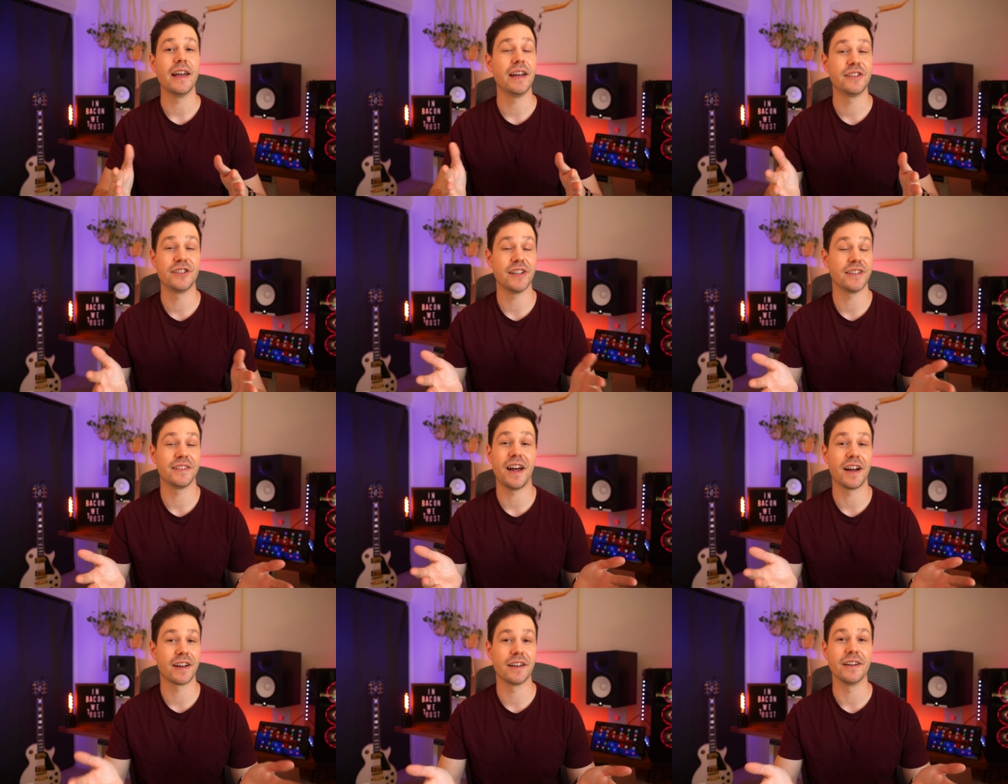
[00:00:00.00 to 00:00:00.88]
It's just
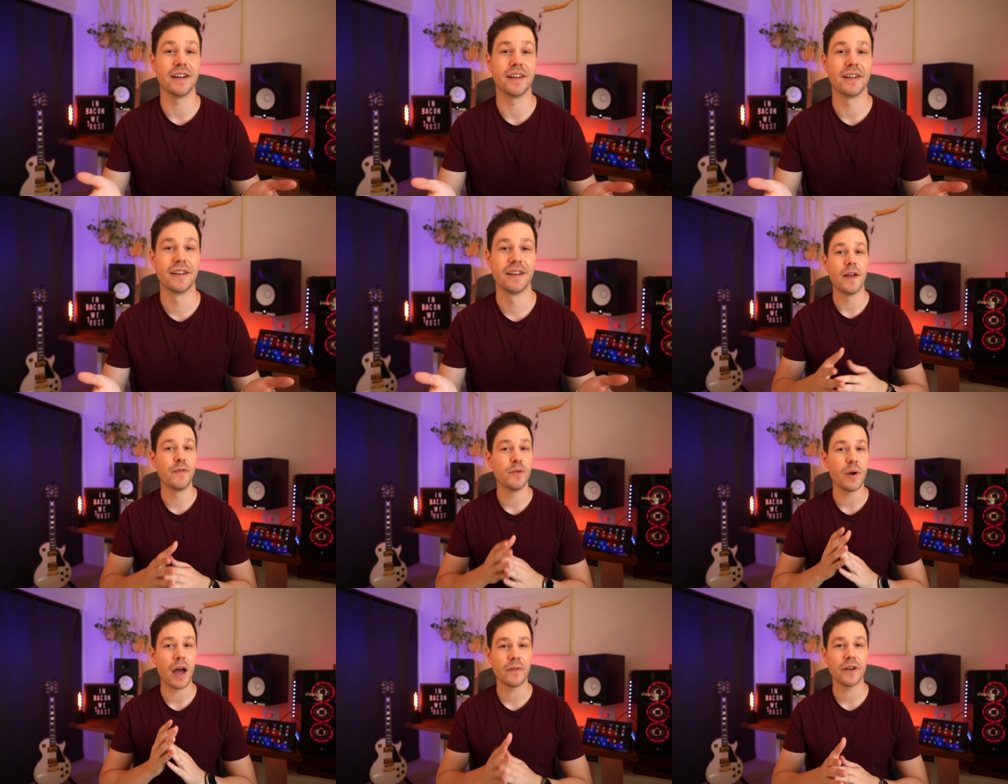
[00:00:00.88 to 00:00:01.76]
not good. If
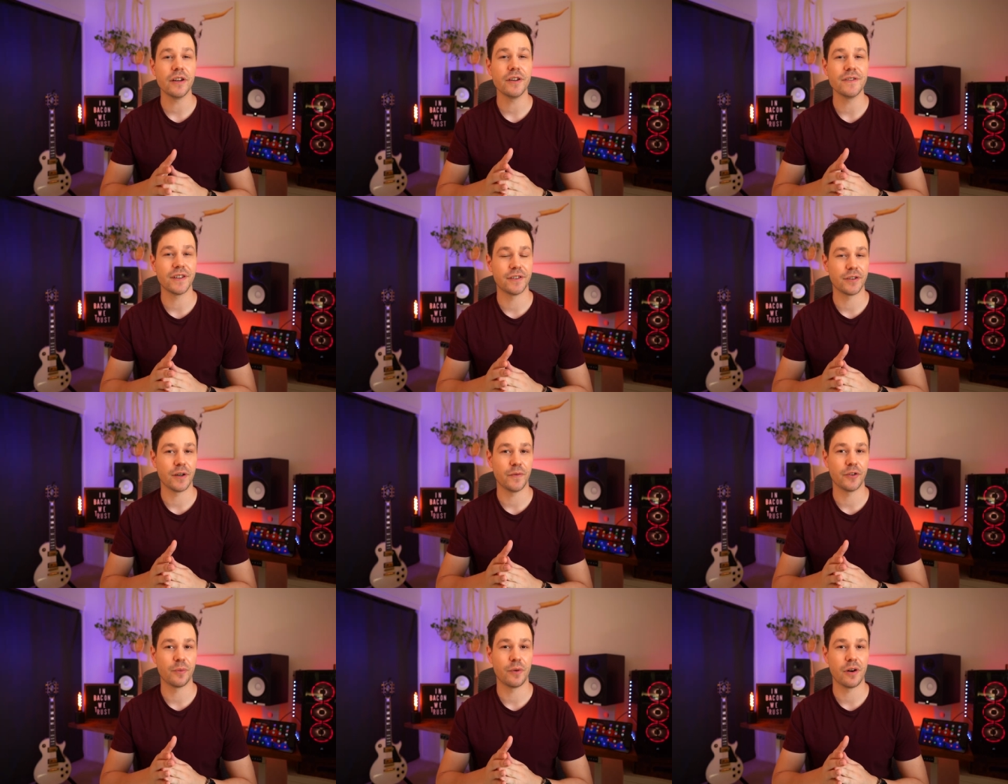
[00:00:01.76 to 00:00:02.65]
you ever use a
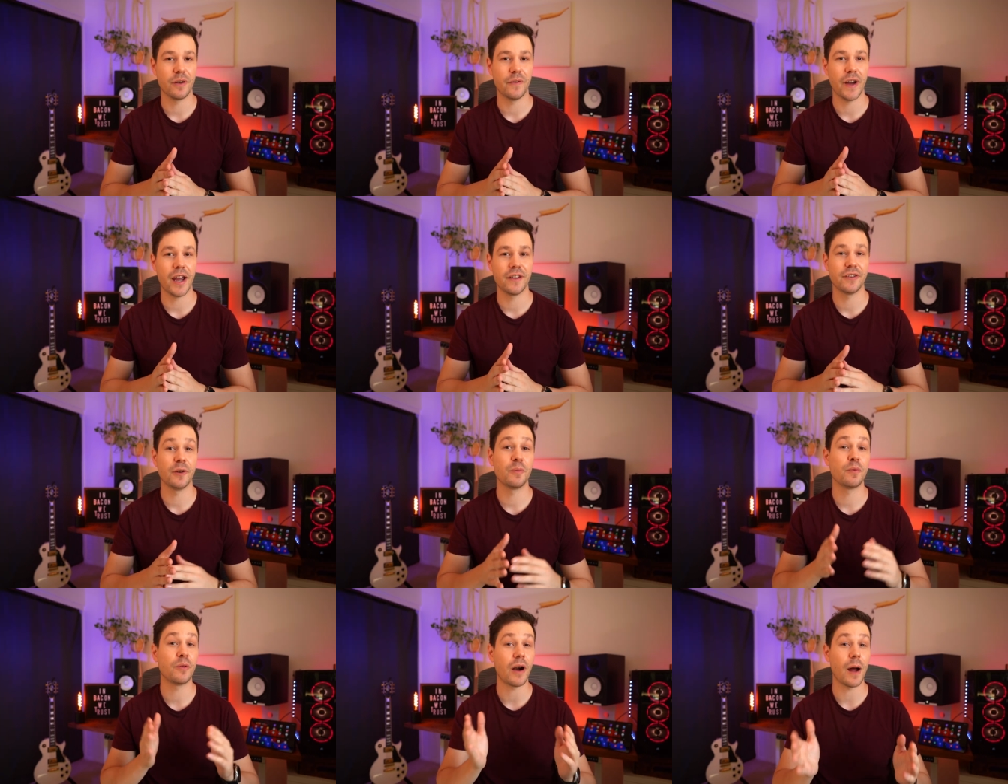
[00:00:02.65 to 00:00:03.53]
Surface Pro device, you
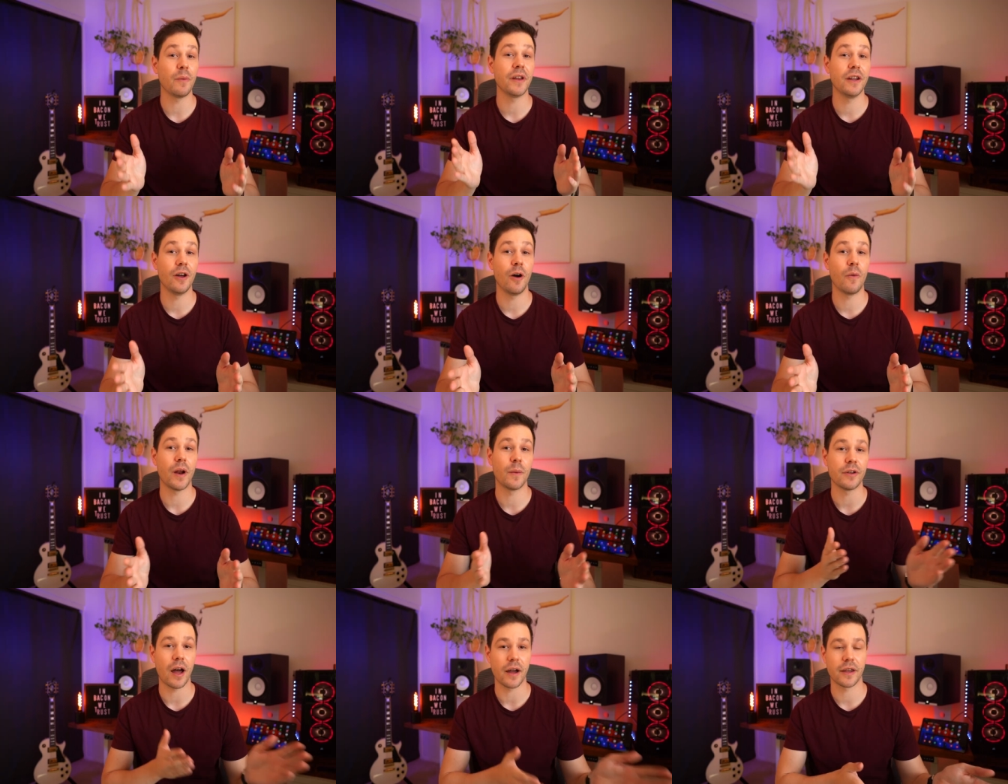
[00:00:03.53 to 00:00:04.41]
probably know what
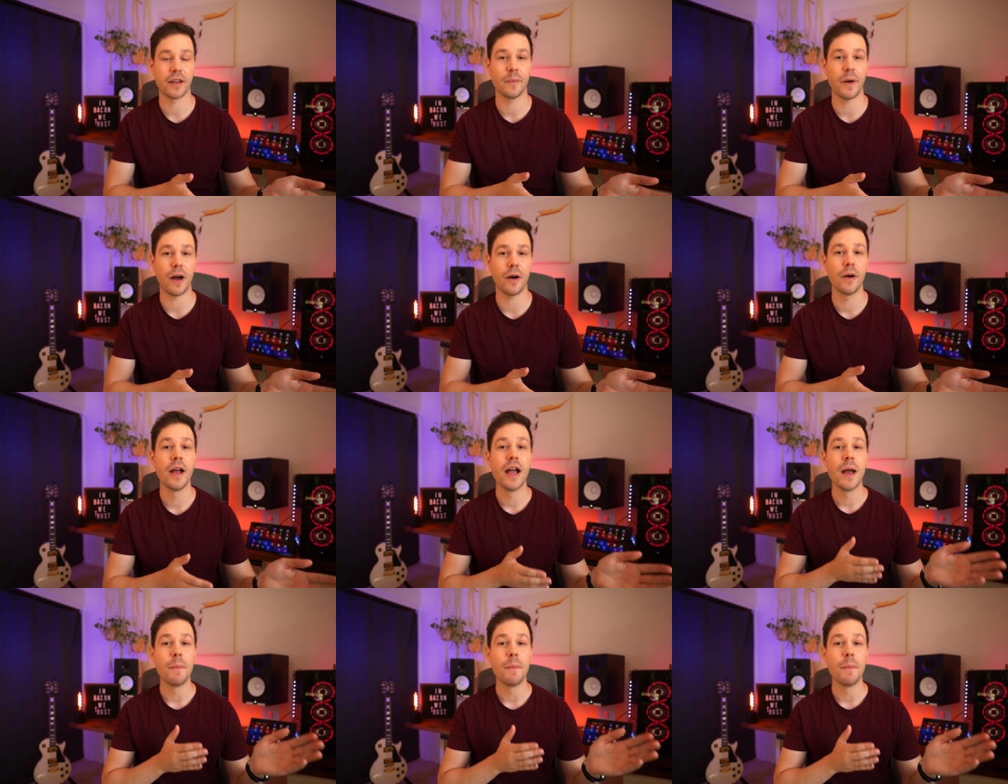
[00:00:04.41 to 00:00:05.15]
I'm talking about,